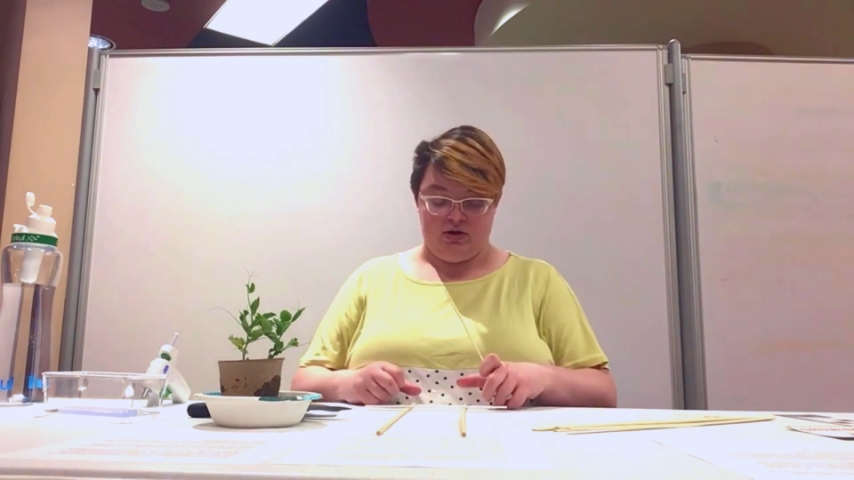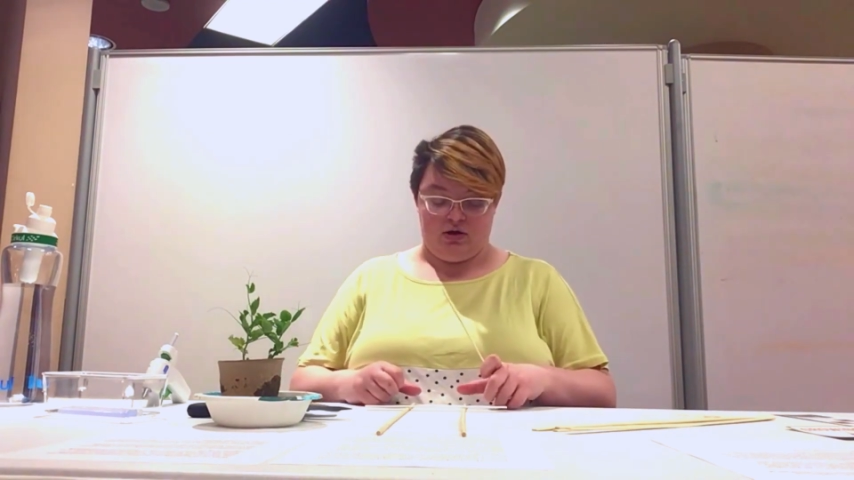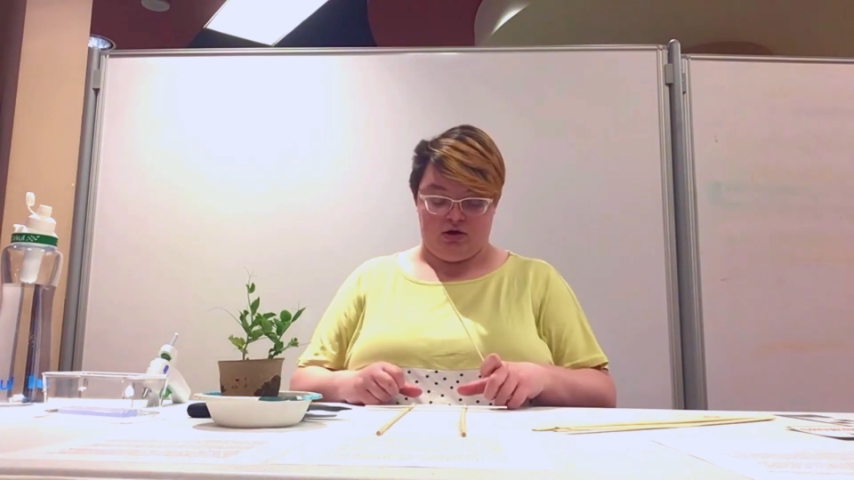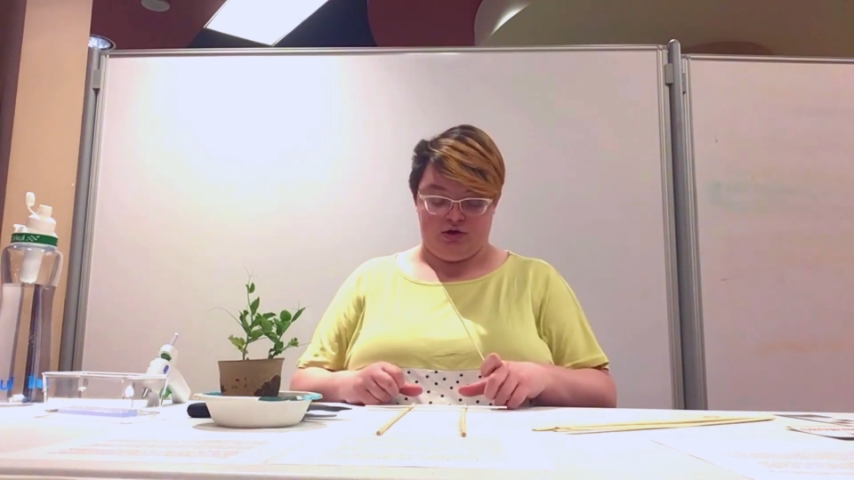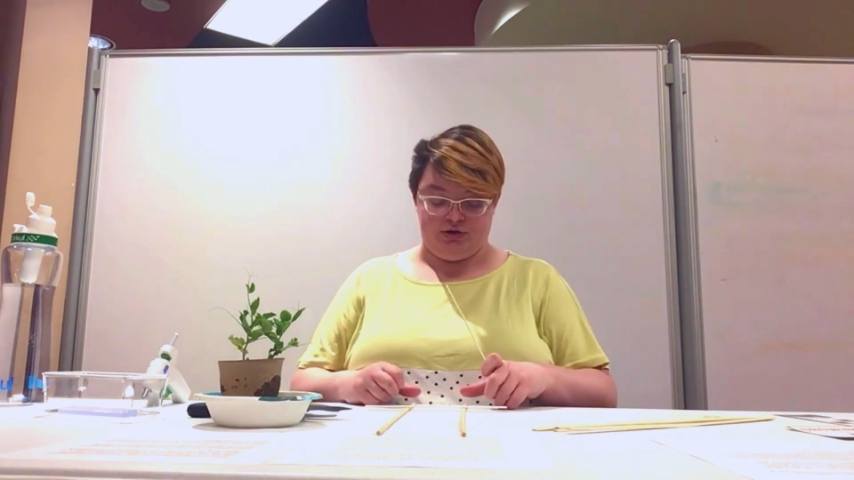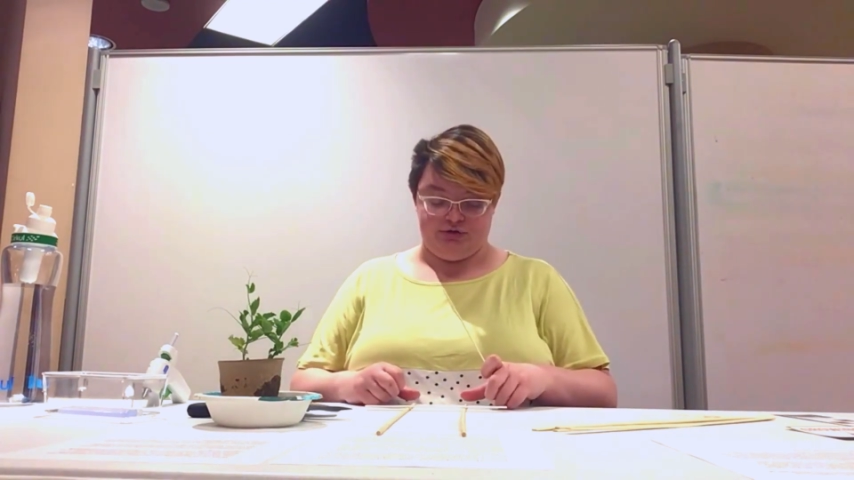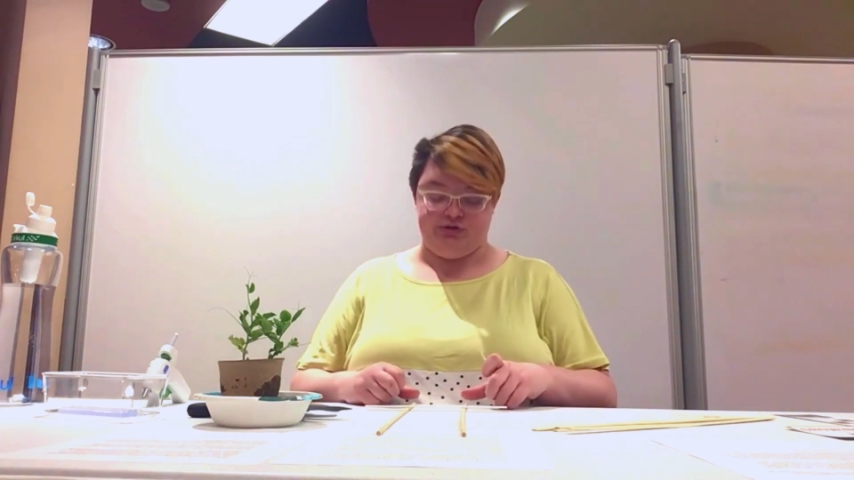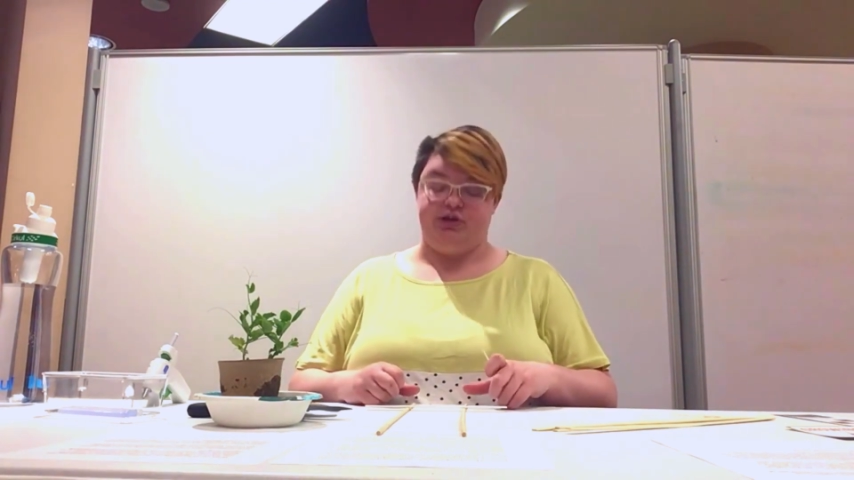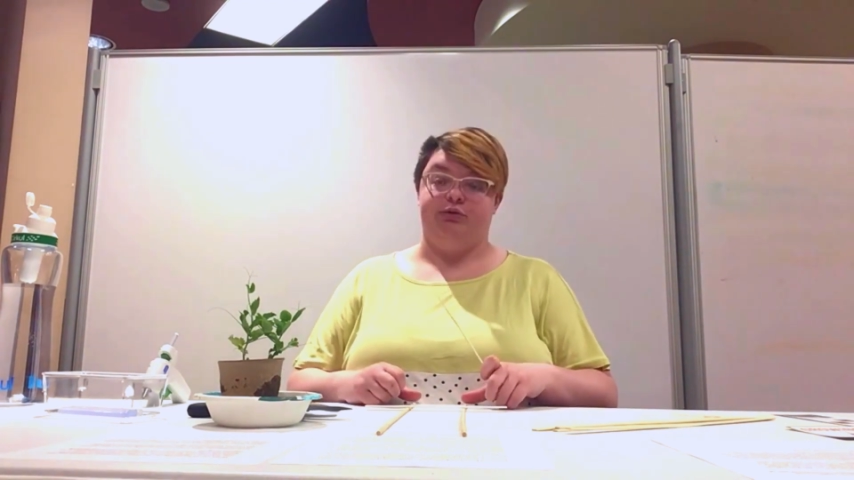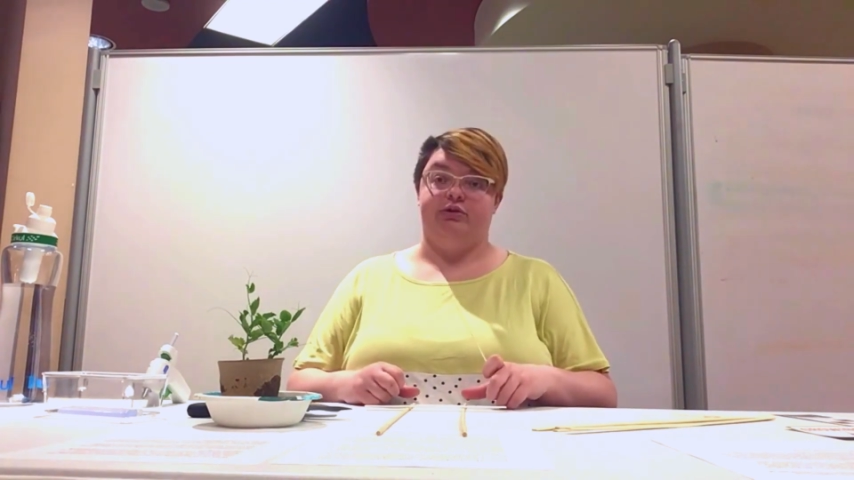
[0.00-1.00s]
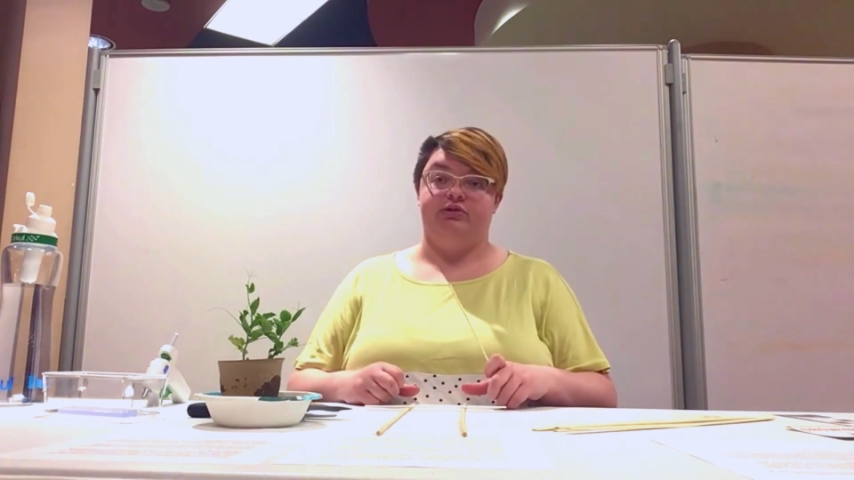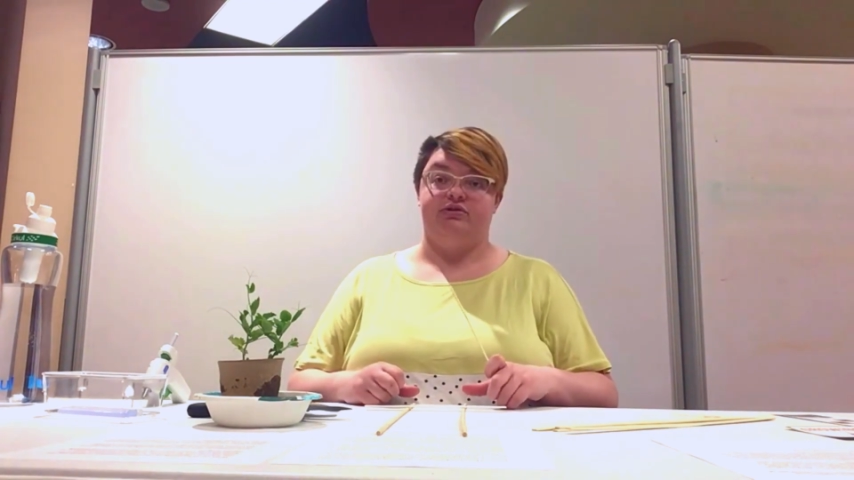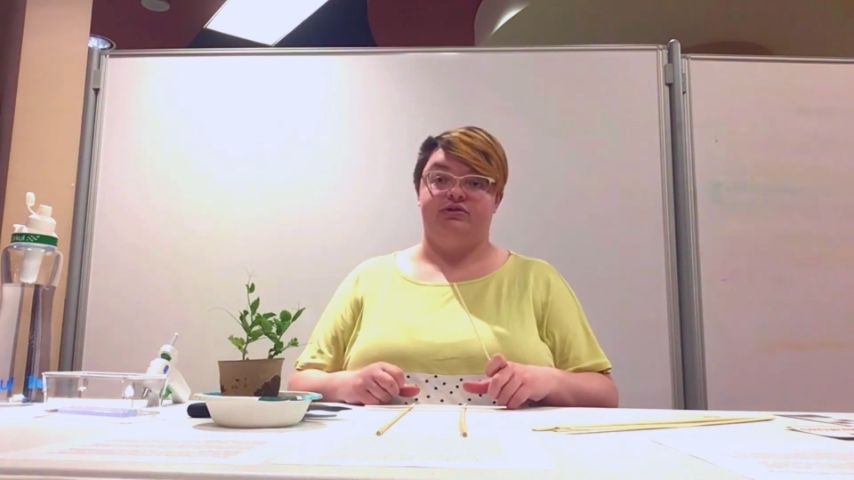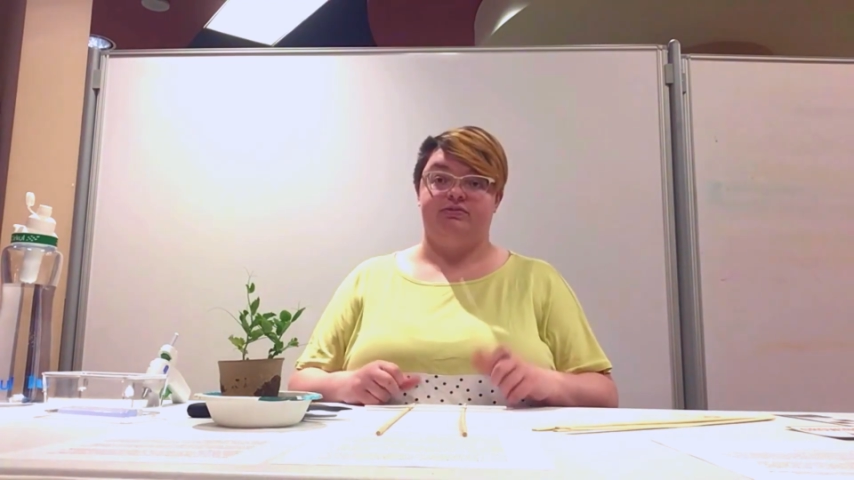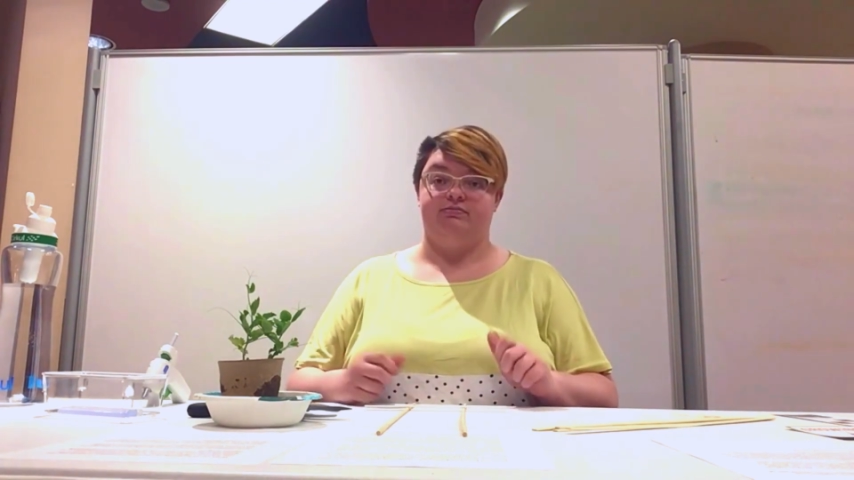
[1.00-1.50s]
on your
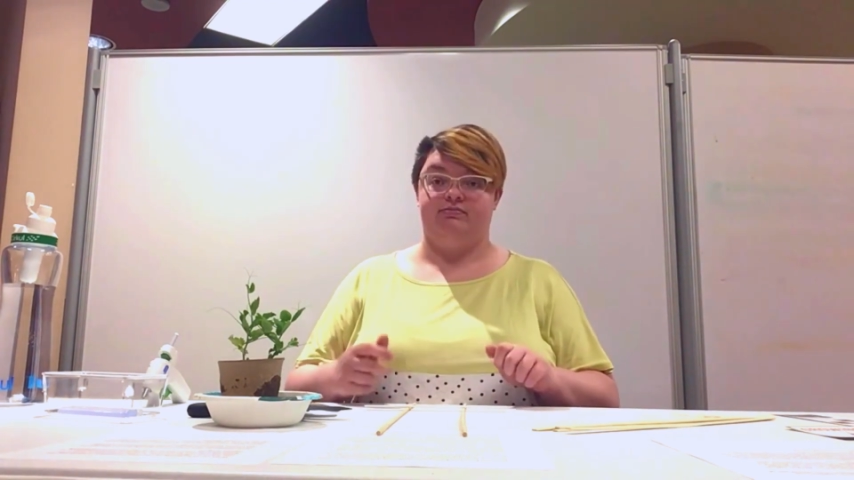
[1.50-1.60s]
skewers.